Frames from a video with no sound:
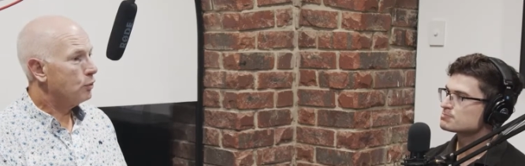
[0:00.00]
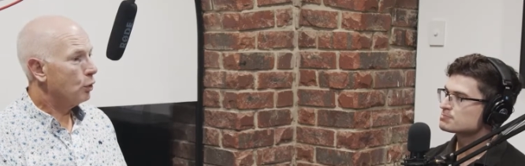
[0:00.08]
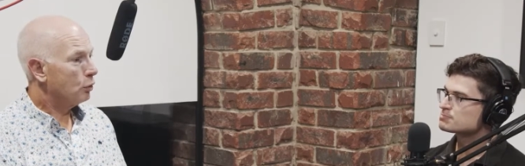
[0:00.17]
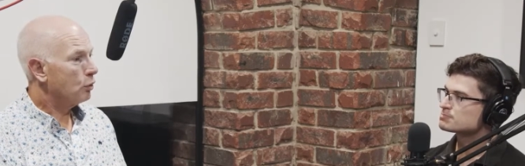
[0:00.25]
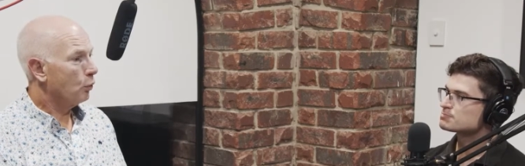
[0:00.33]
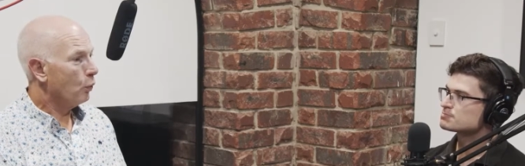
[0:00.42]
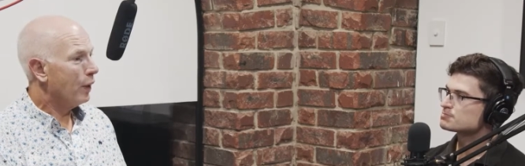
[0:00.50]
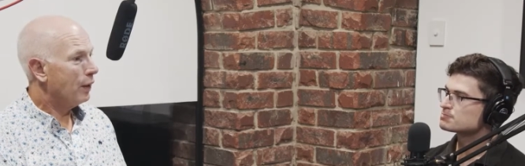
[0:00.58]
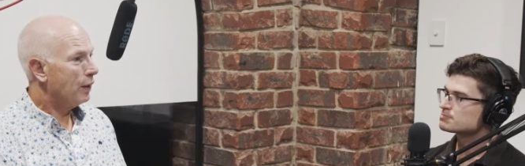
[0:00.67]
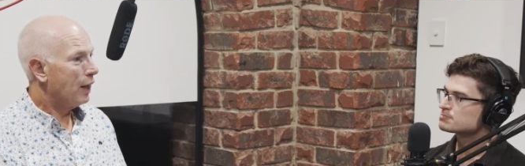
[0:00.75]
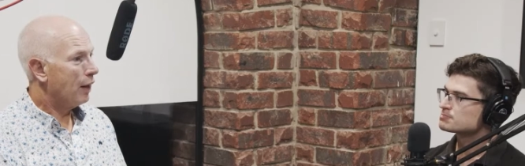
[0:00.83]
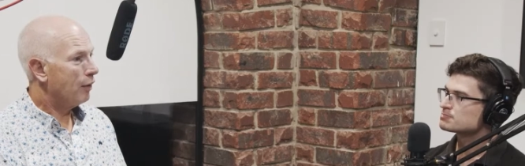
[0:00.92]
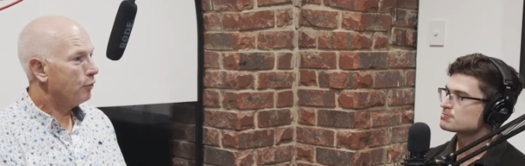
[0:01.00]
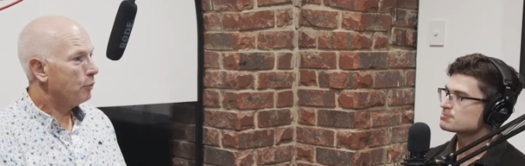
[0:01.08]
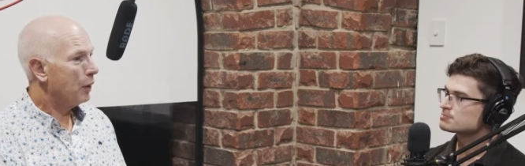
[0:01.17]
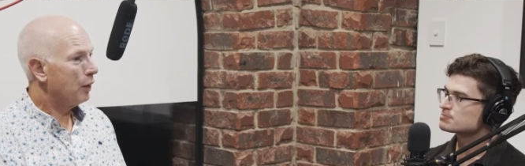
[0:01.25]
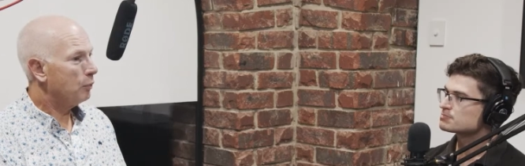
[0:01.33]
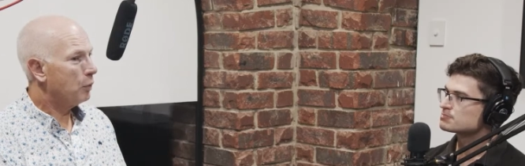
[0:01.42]
Speaker 1: took the wind out of
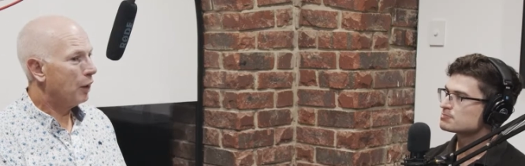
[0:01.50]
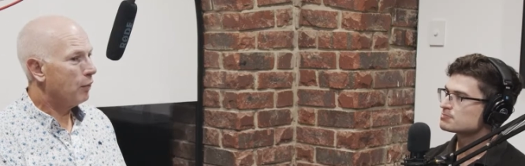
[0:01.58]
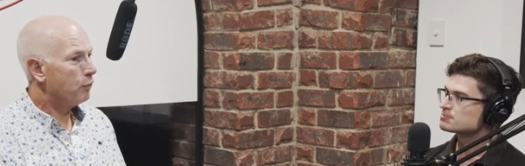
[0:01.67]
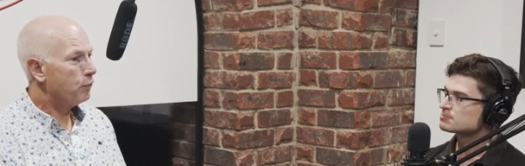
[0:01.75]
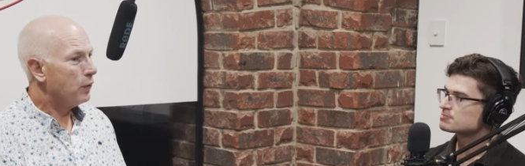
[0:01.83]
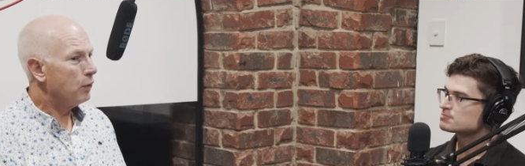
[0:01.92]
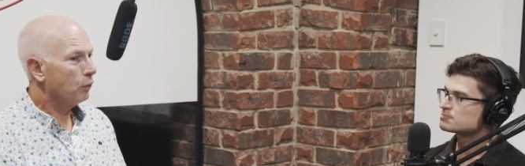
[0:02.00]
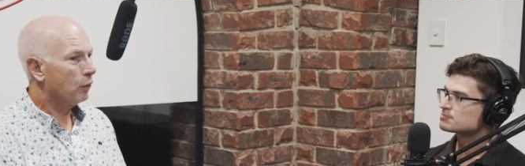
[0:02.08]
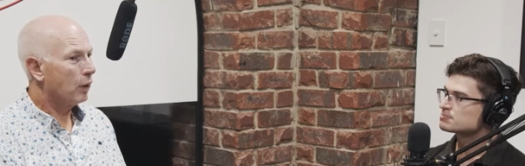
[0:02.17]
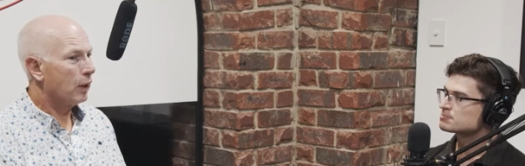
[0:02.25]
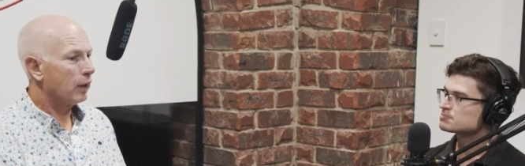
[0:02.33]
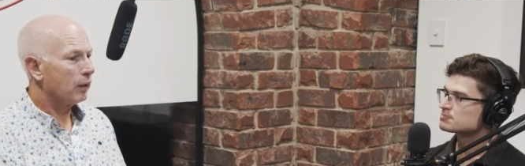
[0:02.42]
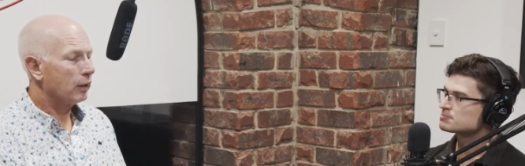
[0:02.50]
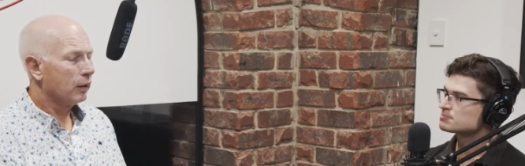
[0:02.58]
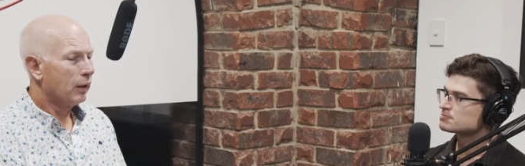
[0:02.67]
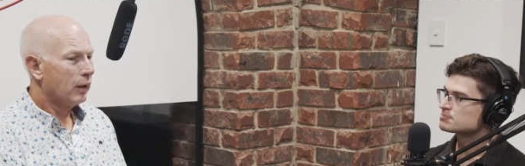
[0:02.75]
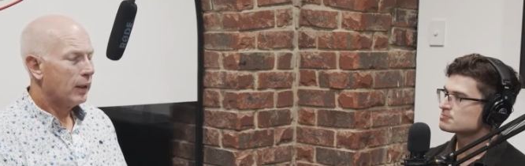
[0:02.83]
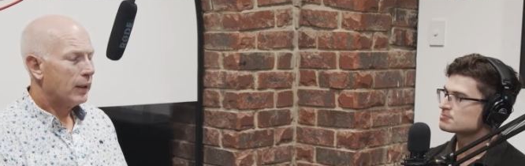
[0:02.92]
me, but I feel like
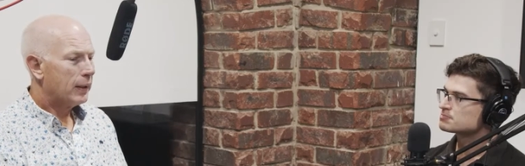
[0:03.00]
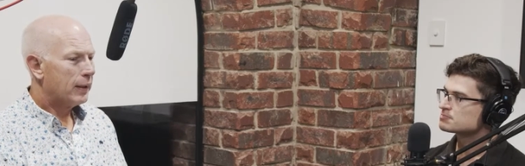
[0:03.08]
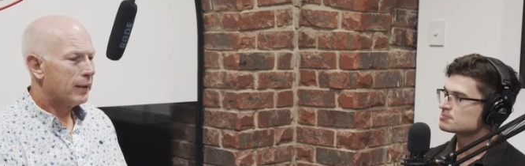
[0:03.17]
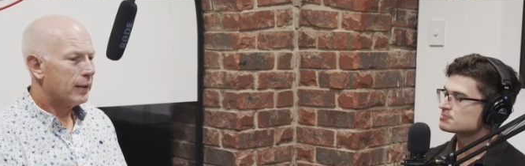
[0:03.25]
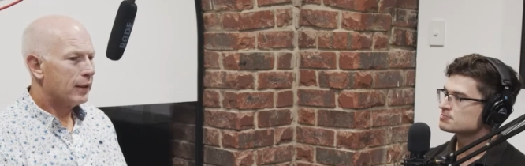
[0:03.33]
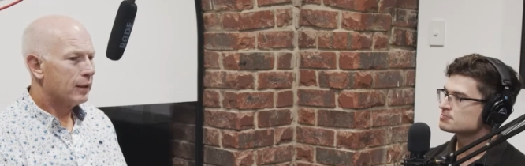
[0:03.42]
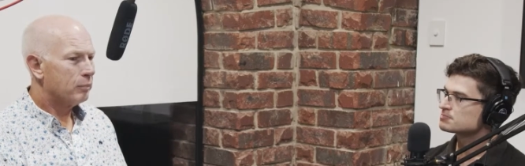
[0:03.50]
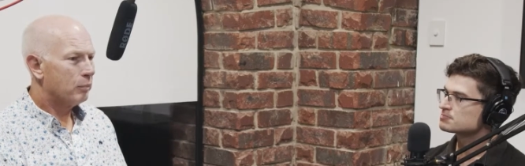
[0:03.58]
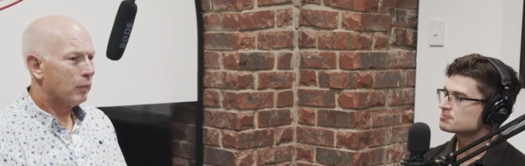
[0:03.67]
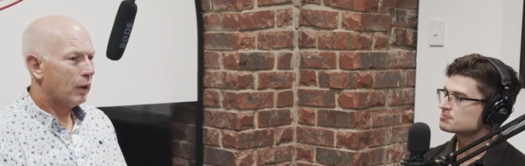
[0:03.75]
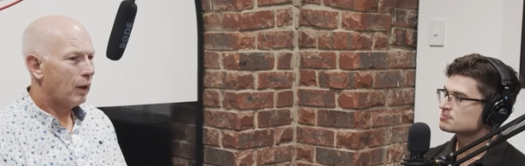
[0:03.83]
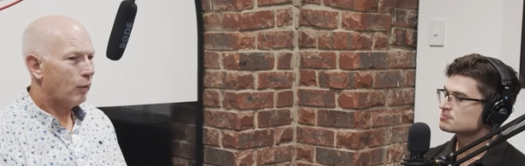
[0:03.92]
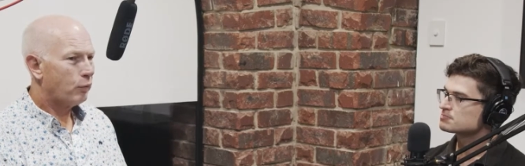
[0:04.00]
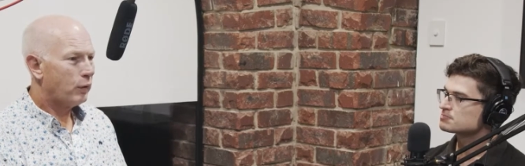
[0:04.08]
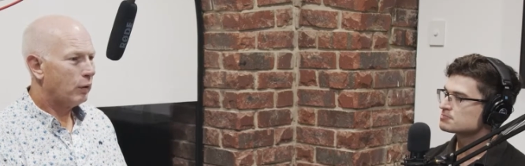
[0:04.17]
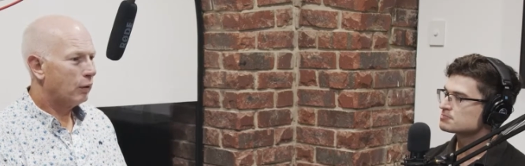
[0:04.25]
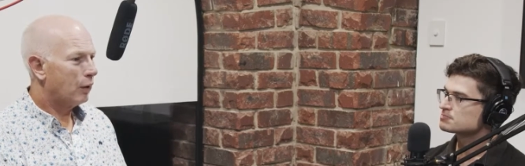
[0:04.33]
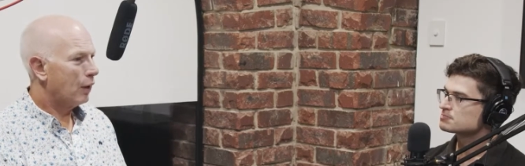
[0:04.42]
um, I
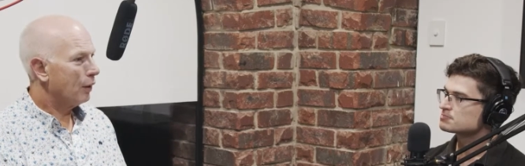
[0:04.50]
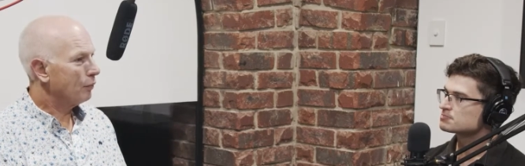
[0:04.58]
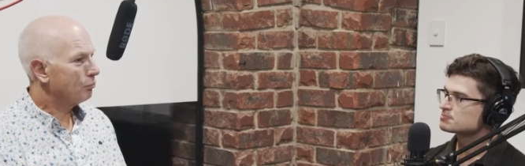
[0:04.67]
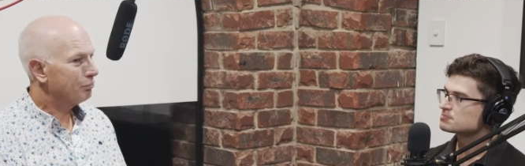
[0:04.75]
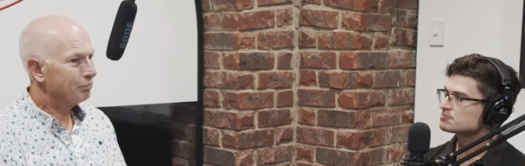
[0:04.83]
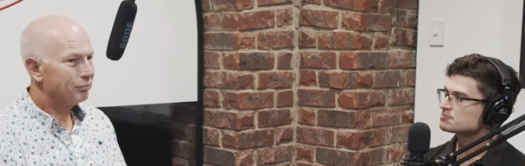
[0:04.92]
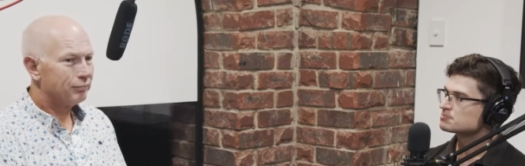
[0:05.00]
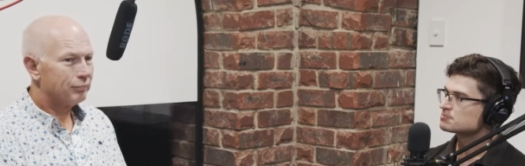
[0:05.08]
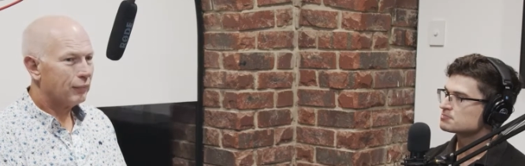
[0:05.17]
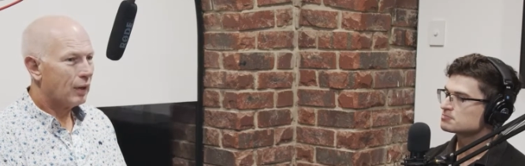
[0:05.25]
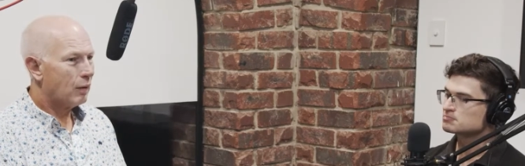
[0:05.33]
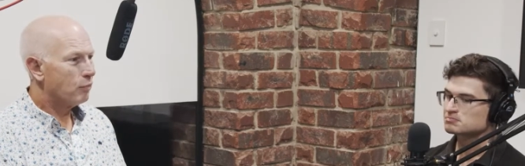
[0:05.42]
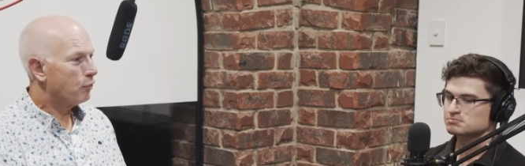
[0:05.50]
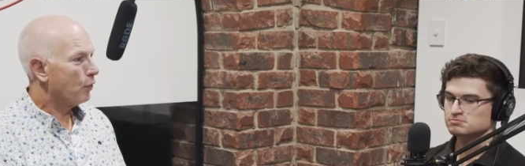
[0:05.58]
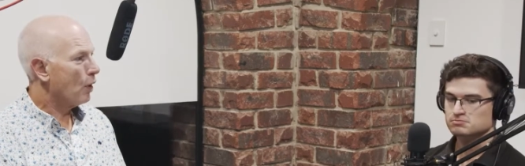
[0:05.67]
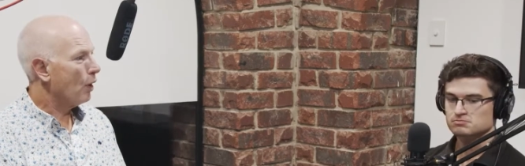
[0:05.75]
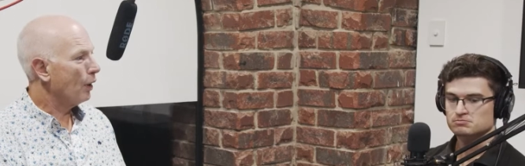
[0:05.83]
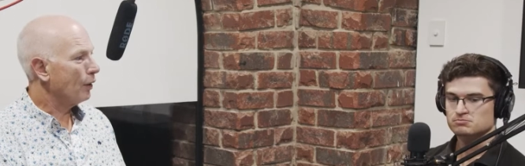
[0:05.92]
feel like I'm
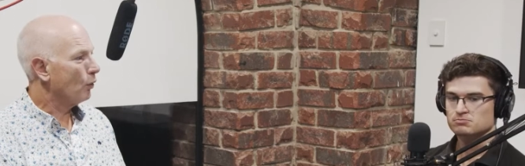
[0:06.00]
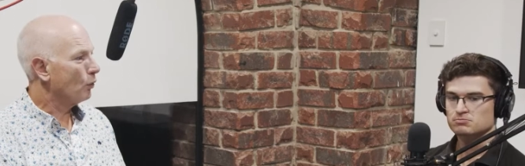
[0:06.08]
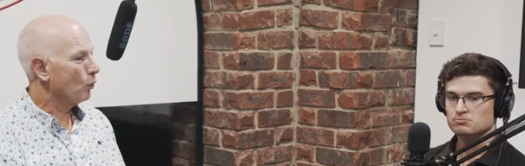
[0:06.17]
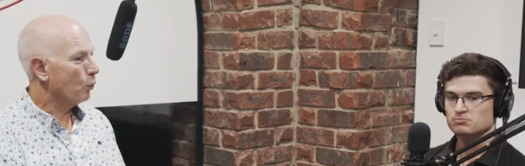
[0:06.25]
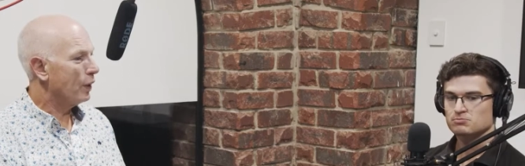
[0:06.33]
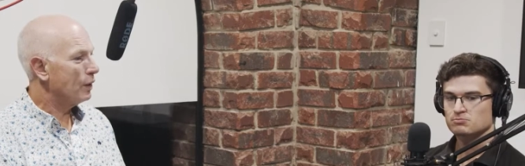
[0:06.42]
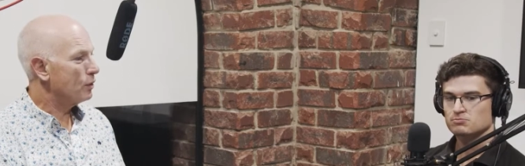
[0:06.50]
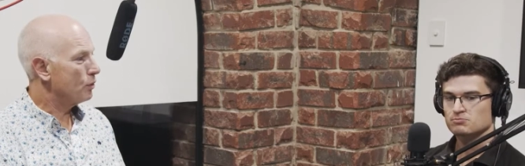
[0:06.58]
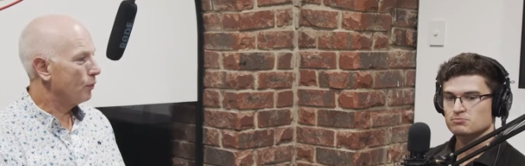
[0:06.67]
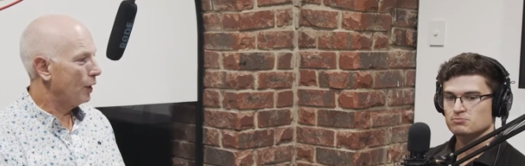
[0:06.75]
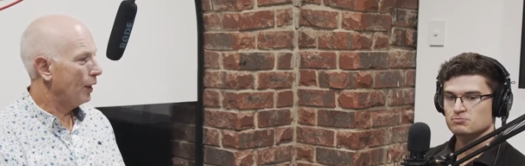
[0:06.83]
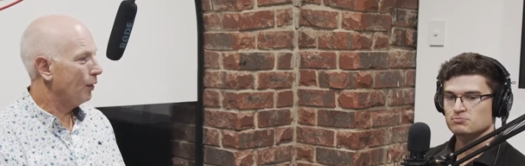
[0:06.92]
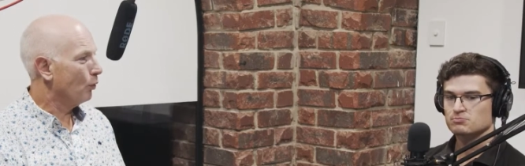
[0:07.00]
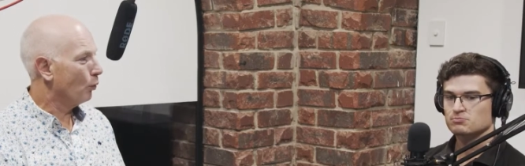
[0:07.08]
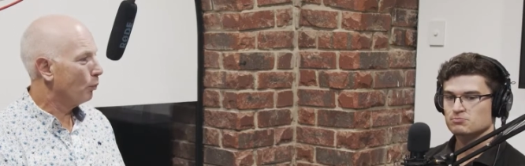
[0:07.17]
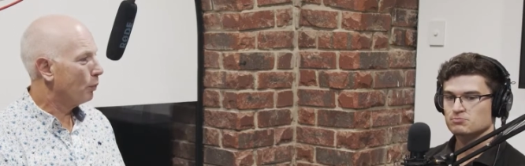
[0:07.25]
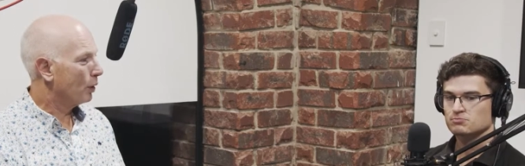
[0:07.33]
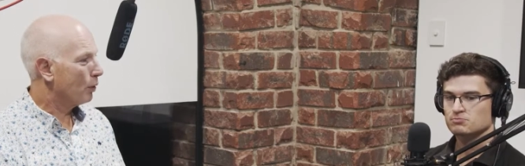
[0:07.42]
flying on the wings of an eagle
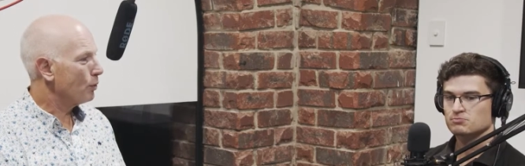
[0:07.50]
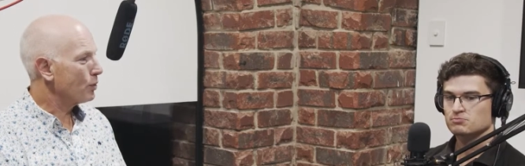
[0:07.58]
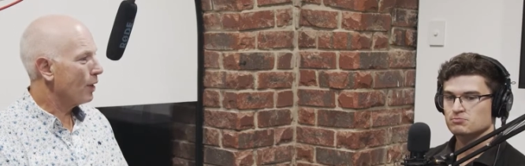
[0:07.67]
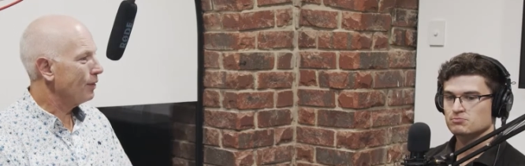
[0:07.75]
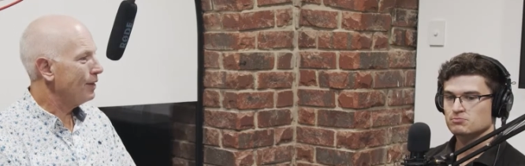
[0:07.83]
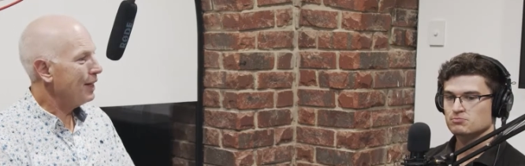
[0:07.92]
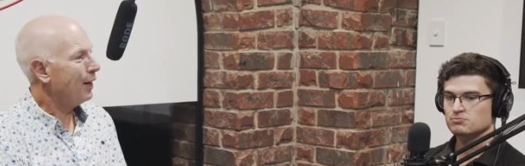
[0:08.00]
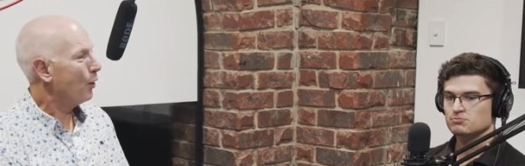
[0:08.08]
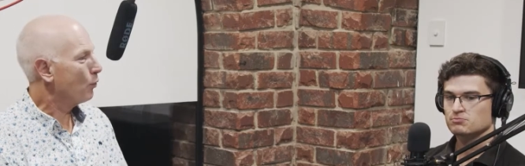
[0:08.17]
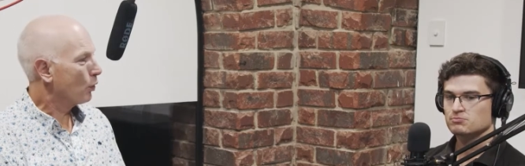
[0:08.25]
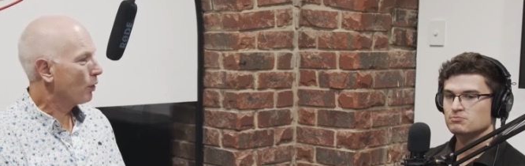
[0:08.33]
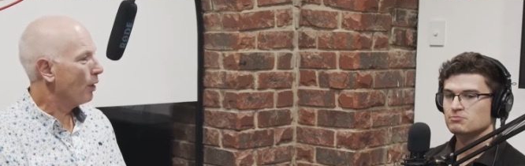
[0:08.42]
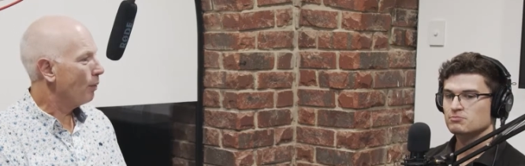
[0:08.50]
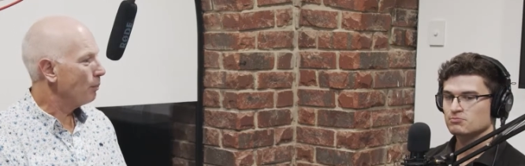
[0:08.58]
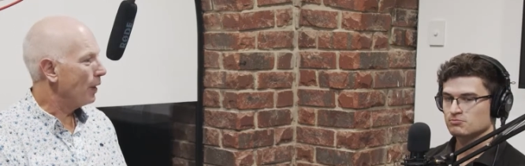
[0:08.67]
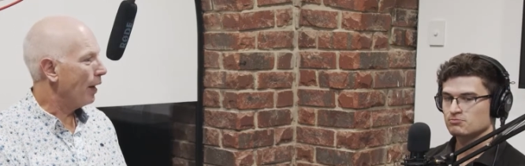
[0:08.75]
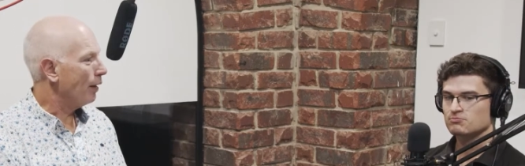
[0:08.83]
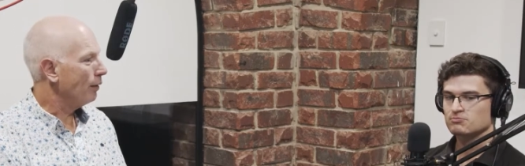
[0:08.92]
because I did overcome
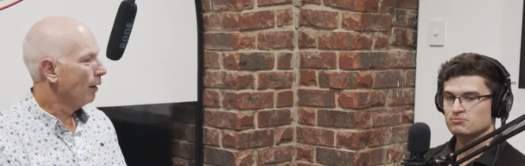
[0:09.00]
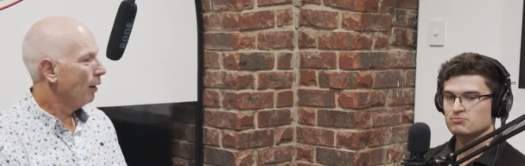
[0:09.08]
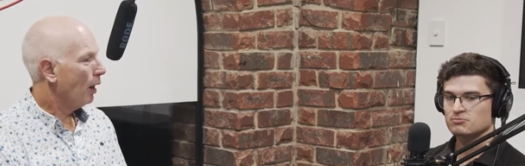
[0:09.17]
that.